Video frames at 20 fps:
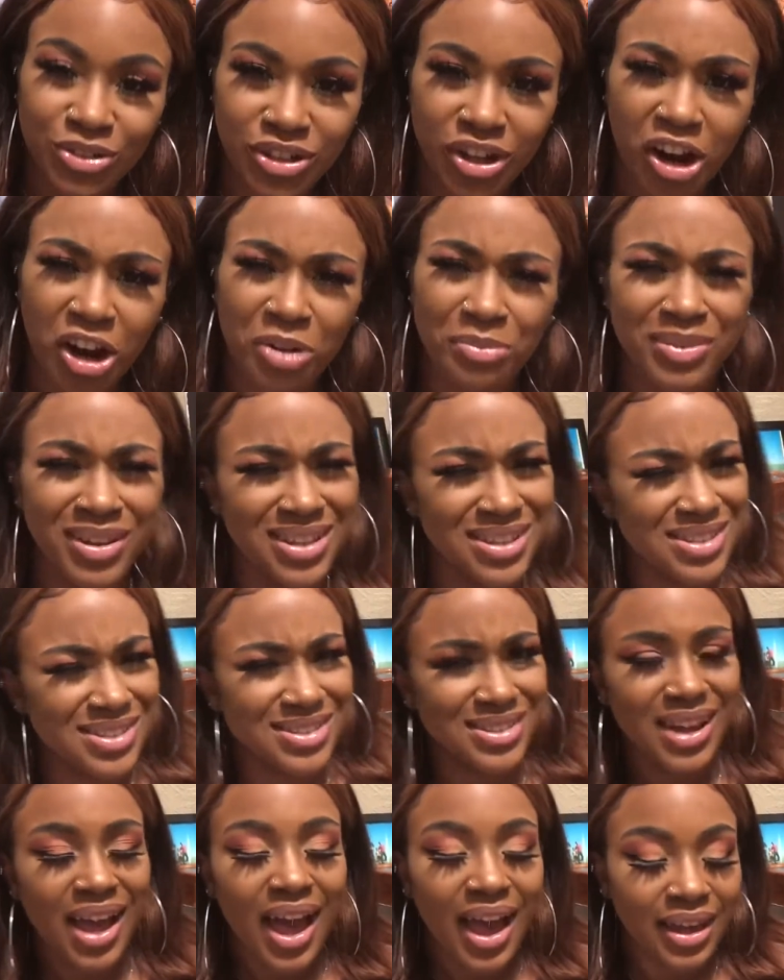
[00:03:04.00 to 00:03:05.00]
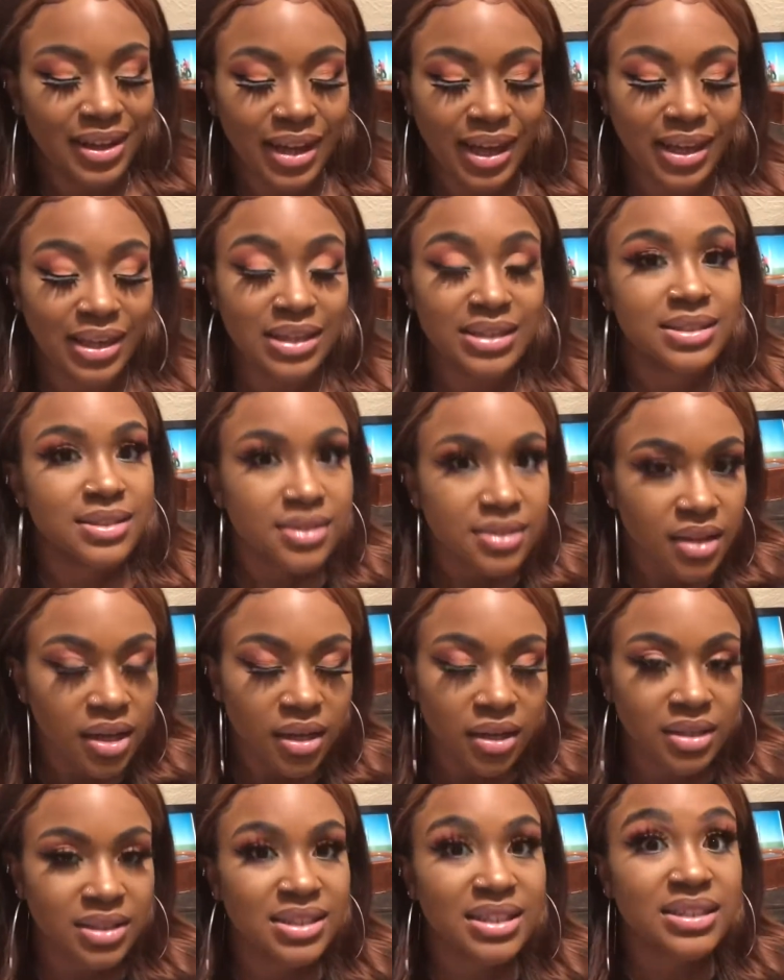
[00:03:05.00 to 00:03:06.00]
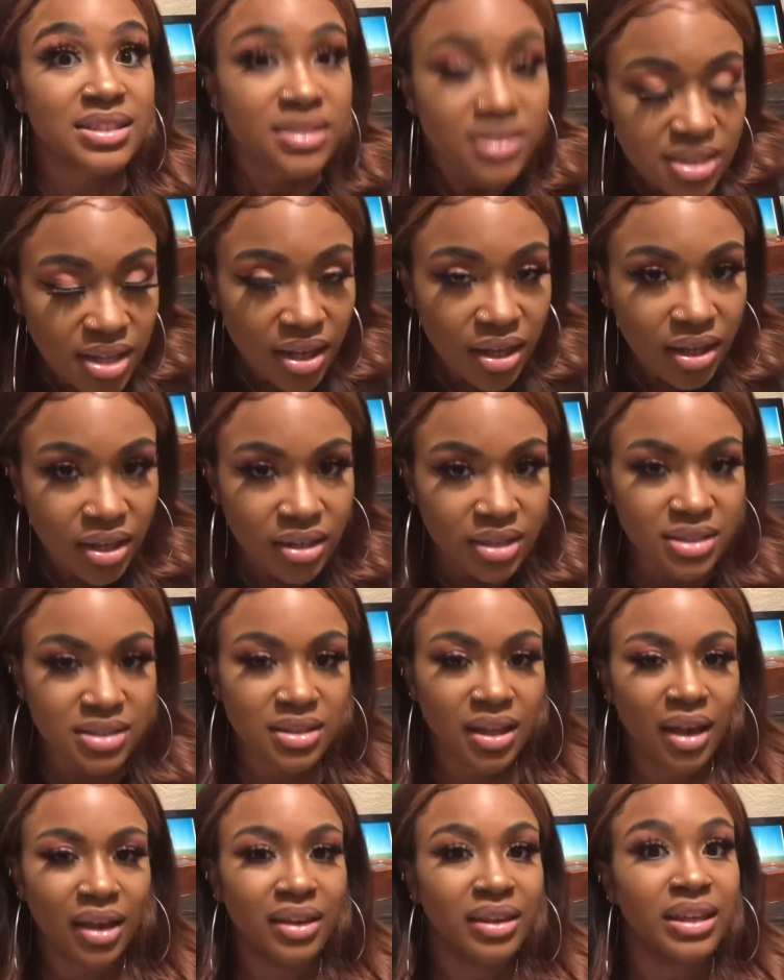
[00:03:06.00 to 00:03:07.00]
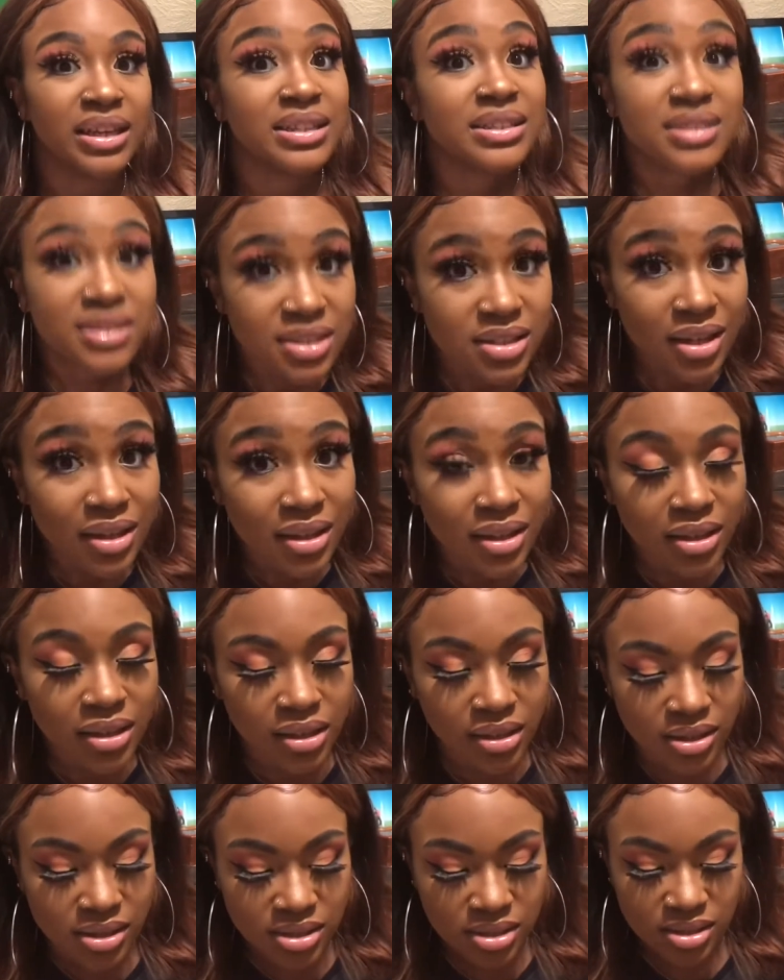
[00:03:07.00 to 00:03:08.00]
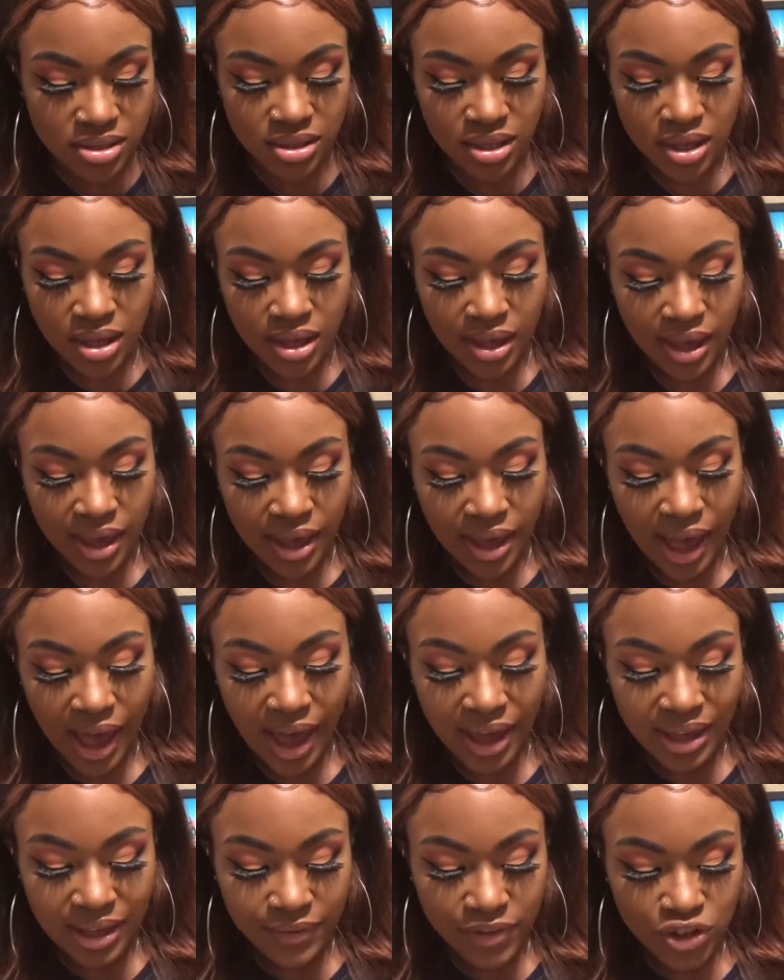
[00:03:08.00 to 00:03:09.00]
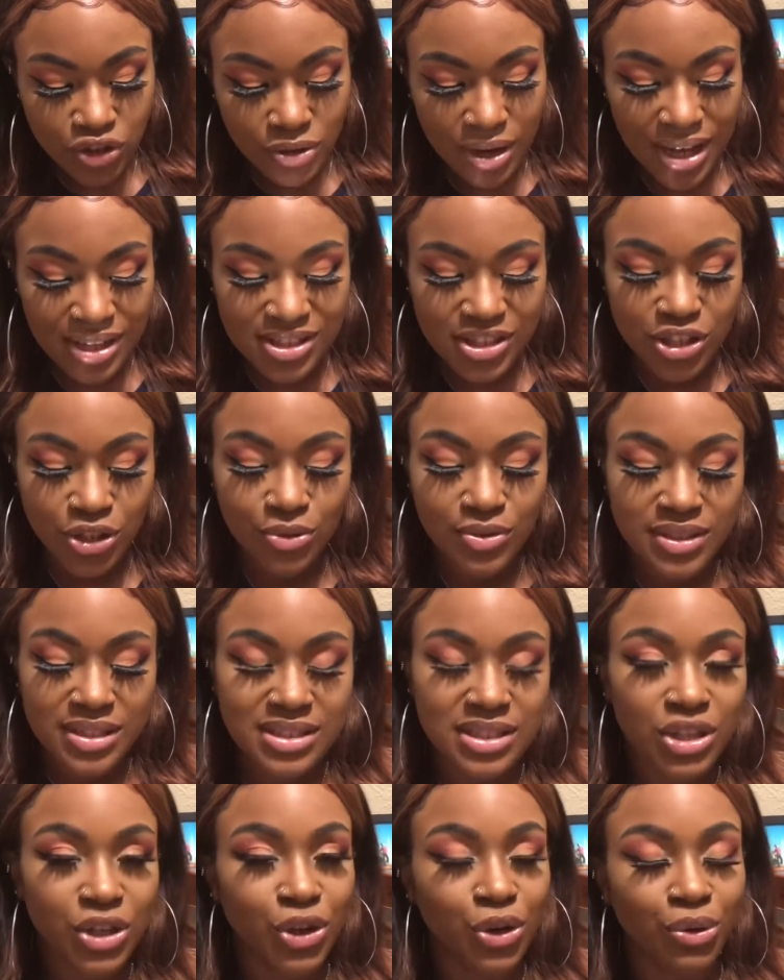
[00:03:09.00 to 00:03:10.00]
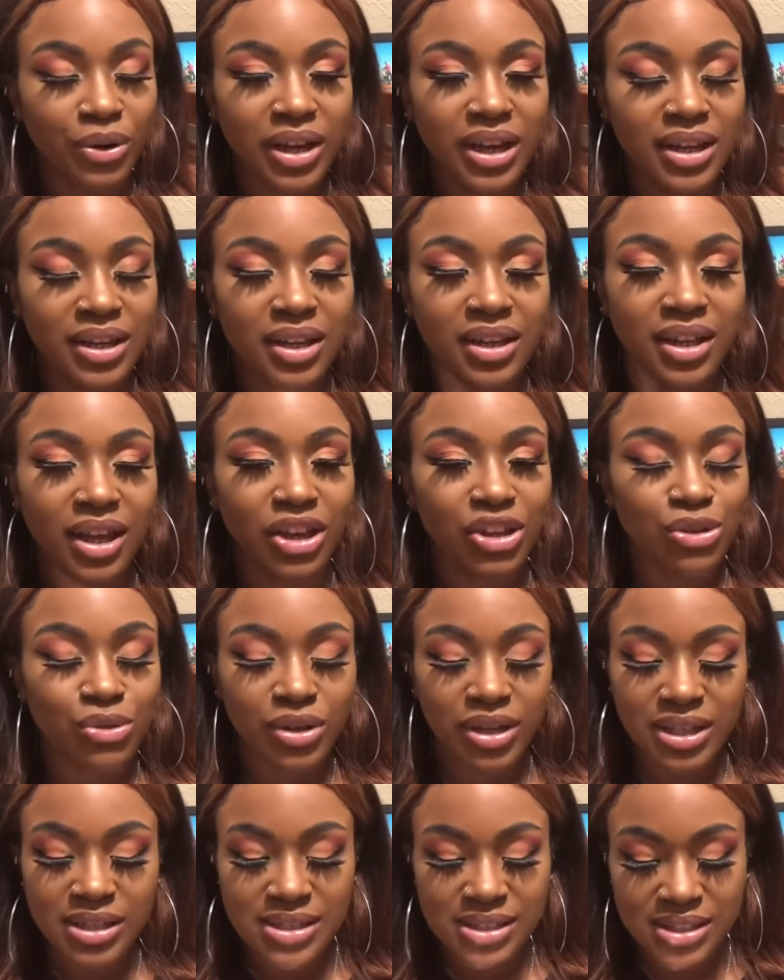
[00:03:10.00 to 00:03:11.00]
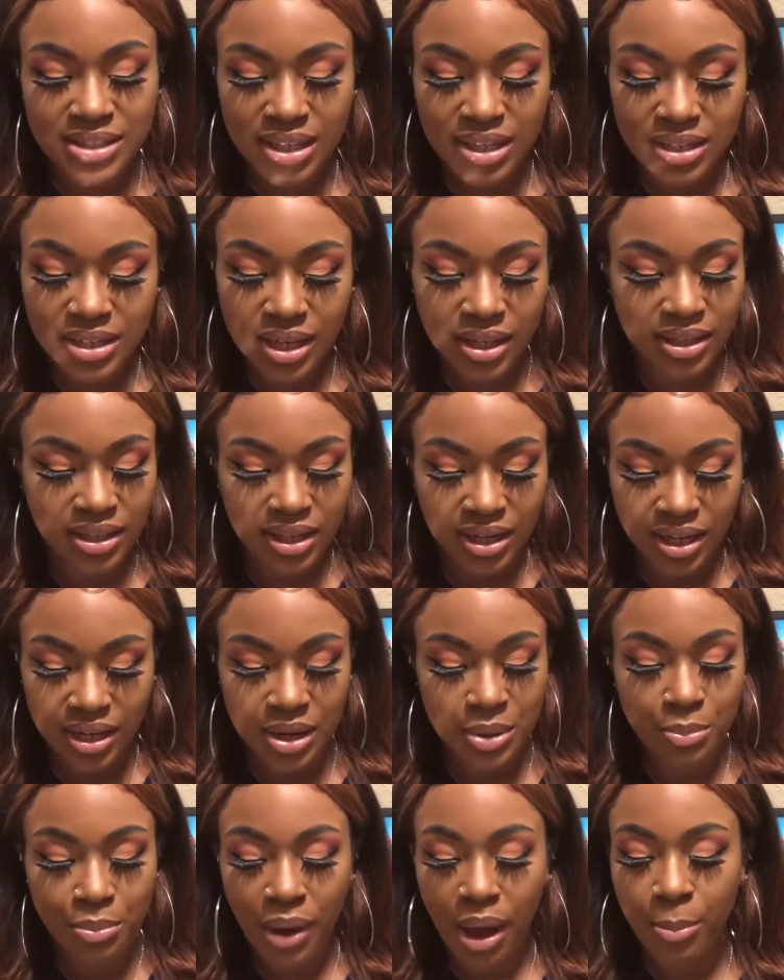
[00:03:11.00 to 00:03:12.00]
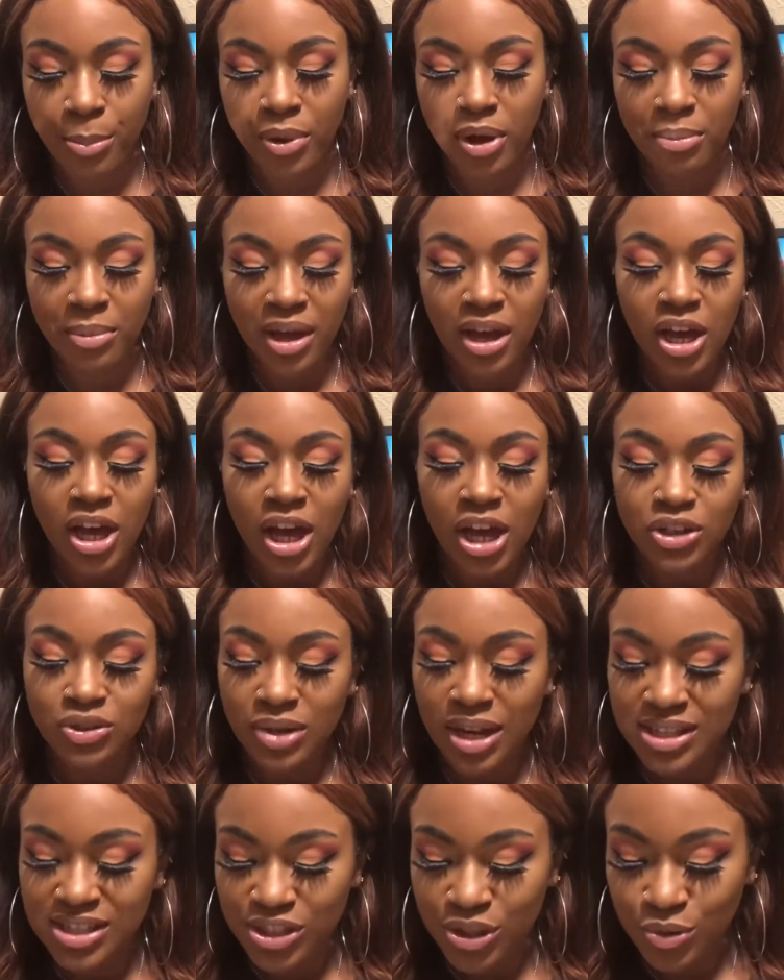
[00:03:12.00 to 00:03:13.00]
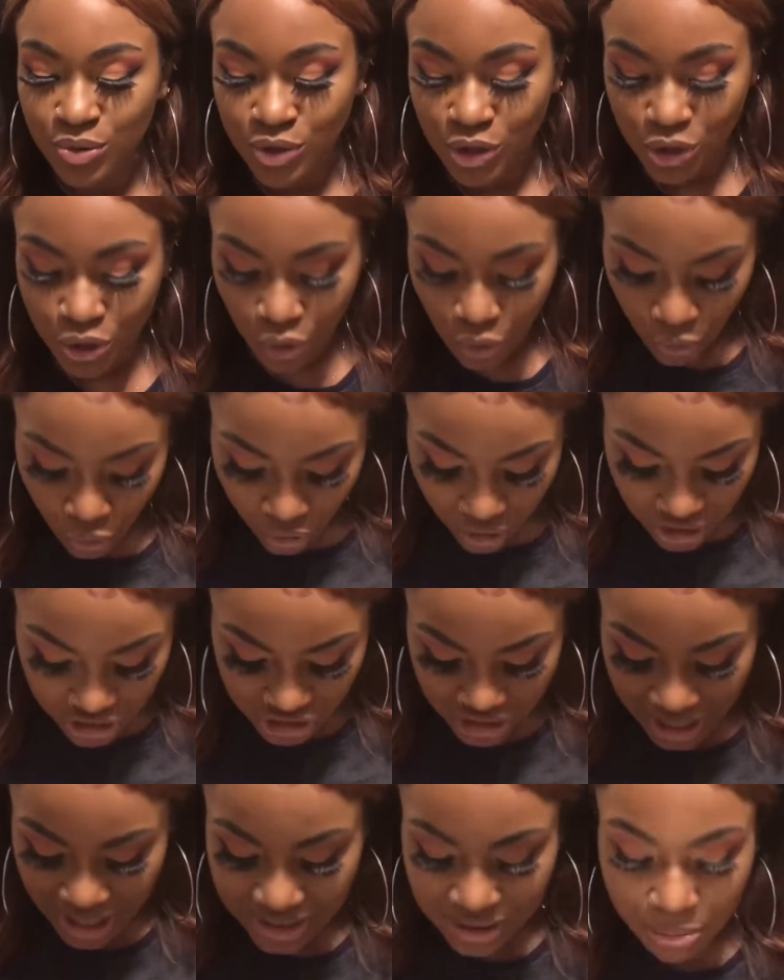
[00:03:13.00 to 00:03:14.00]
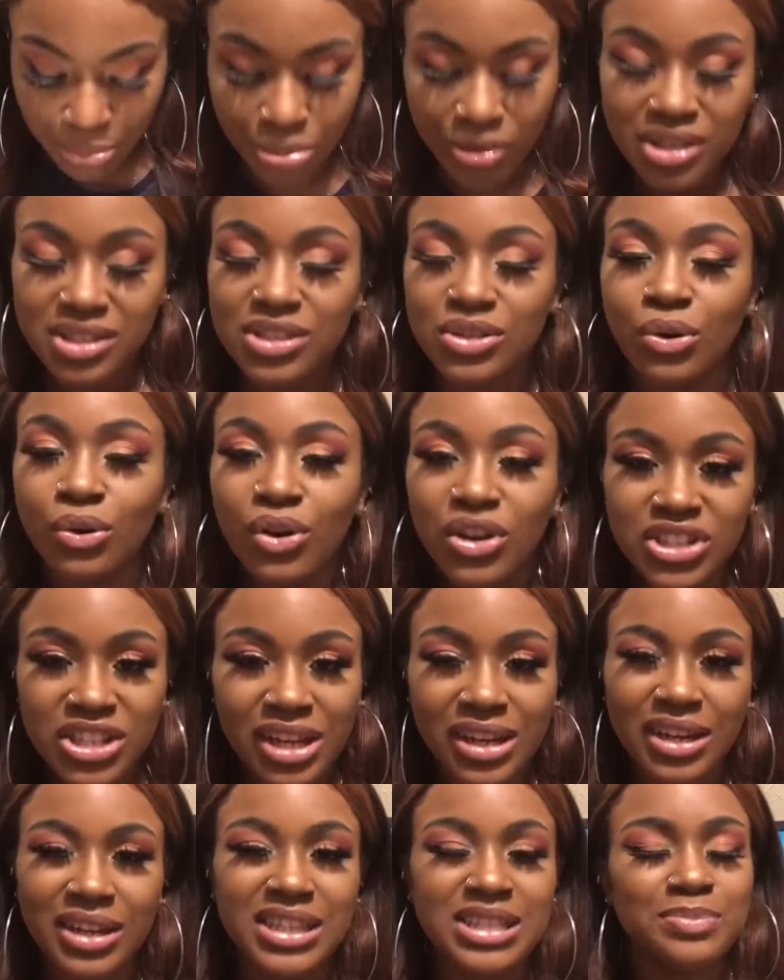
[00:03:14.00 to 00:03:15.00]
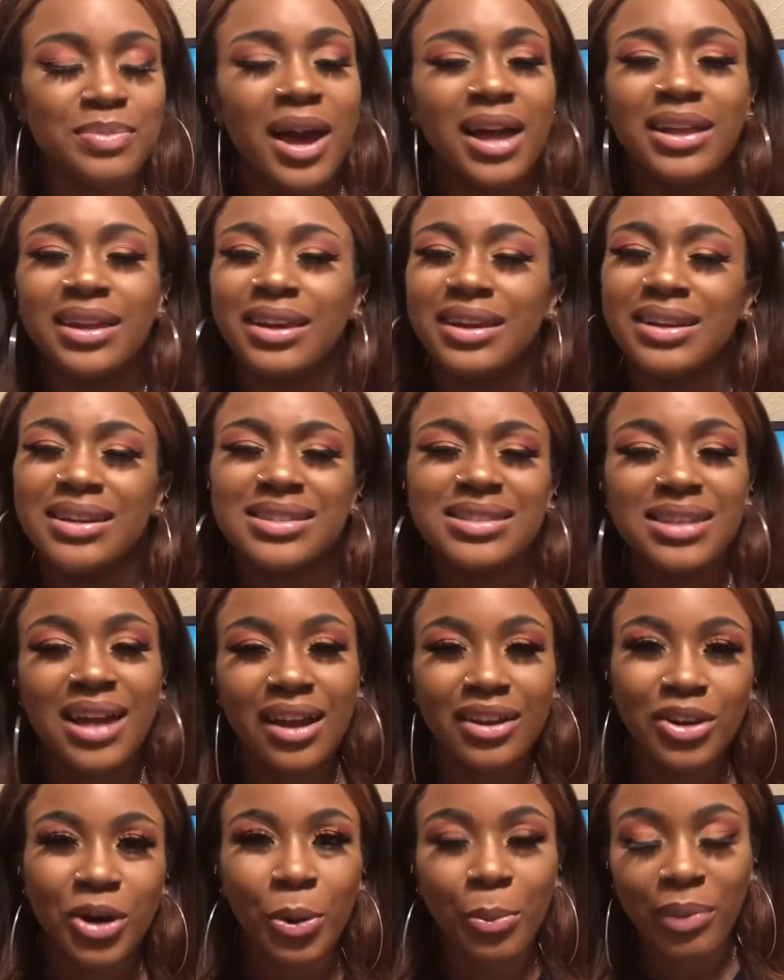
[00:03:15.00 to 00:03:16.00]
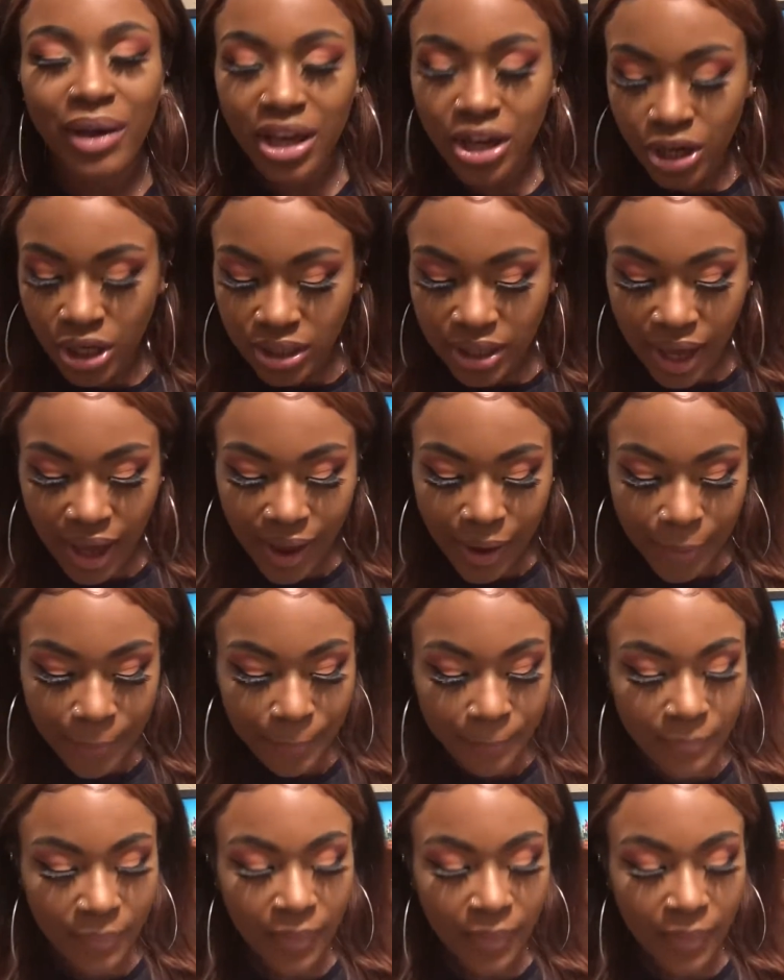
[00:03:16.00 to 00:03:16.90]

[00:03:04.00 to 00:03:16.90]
dark, but it's not. Like, it sucks. It sucks. Like, it sucks. I even tried to use this little green in there. You couldn't see nothing. It didn't pop up. I tried to use this orange. I had to bust the orange out of this palette, and it's not no better. Like,